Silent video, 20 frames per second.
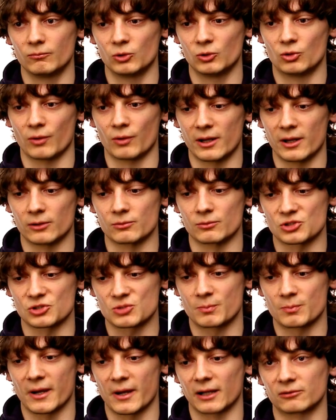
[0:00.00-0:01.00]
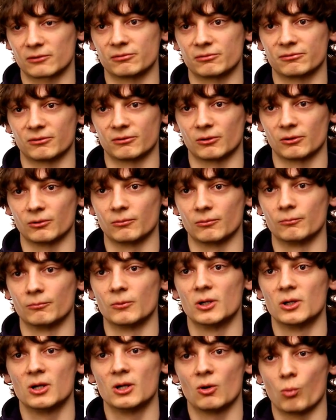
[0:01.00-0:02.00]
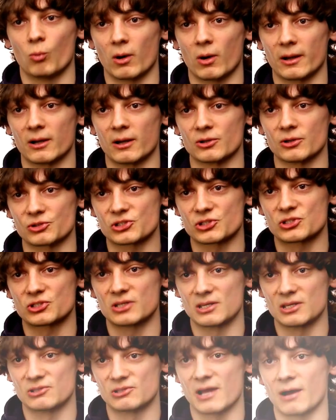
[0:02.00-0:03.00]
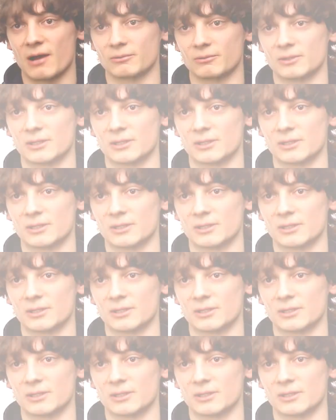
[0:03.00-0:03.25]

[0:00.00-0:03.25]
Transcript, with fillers: greater respect for what else is out